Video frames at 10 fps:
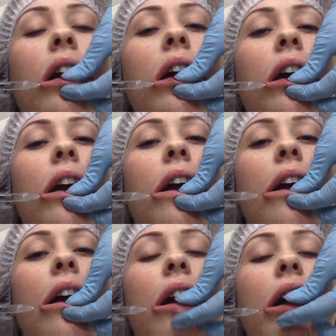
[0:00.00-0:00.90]
I'm making
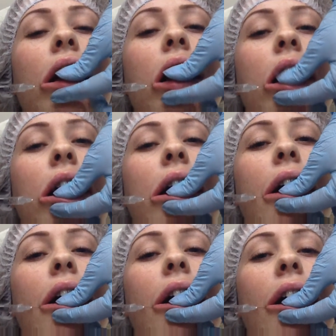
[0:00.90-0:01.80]
sure it's nice and
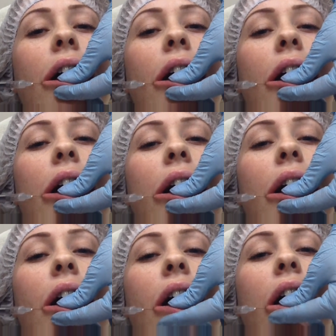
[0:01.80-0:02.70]
smooth.
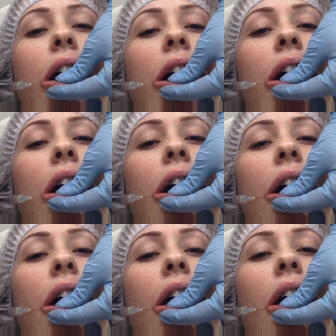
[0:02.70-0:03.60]
It is quite a
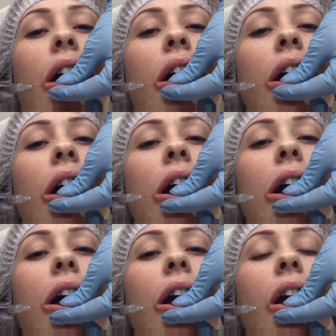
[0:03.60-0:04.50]
mouldable
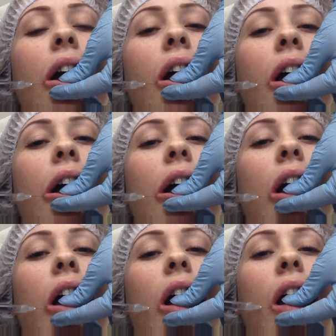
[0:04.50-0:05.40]
product for the
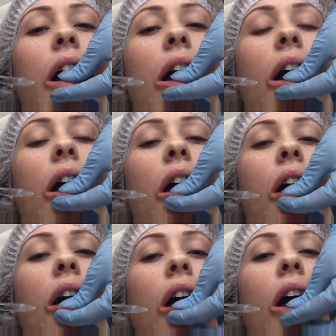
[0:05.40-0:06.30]
first few minutes
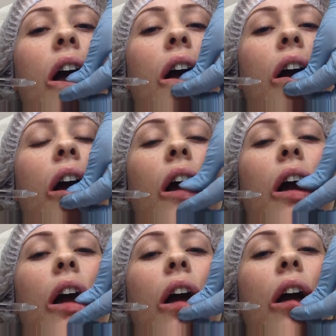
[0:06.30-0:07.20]
when you inject
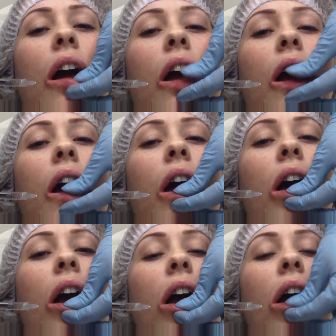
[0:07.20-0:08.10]
it. The
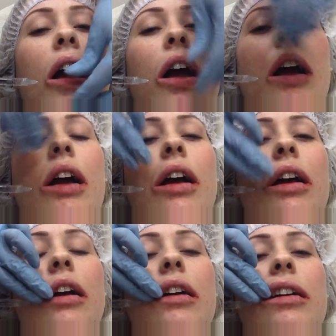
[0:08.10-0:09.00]
lips are very,
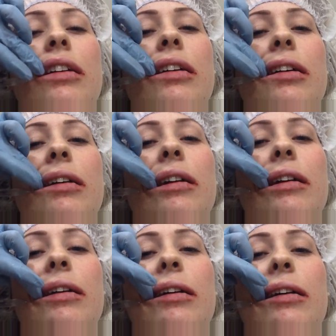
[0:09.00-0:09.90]
if you imagine like a
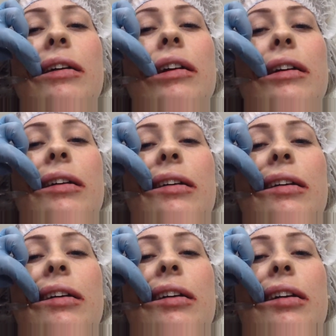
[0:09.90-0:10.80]
natural
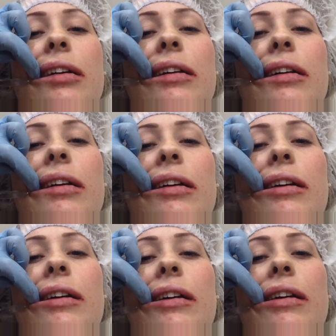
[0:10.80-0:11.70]
sponge with pockets, the
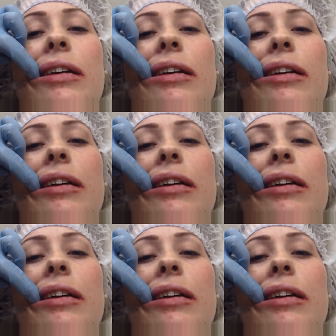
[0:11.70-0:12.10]
lips have